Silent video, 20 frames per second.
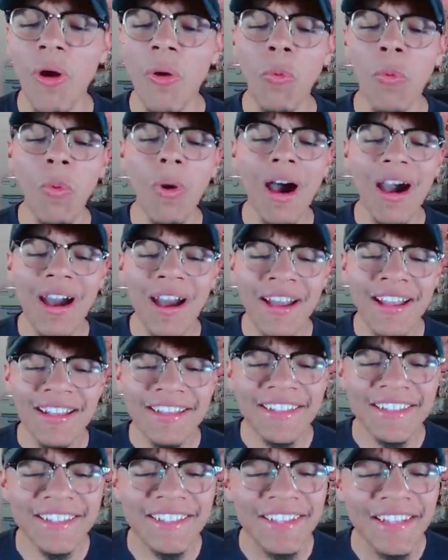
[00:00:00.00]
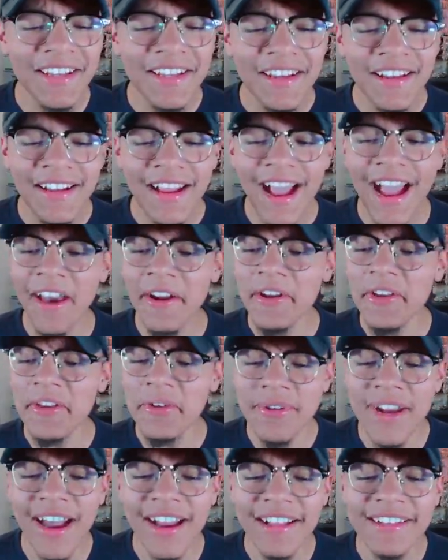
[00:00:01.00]
what? How do
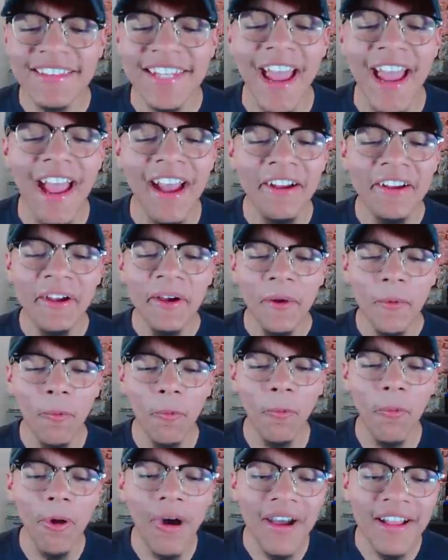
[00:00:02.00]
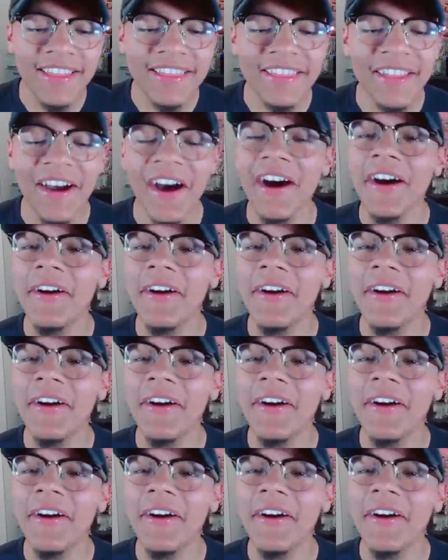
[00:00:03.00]
you not? What the?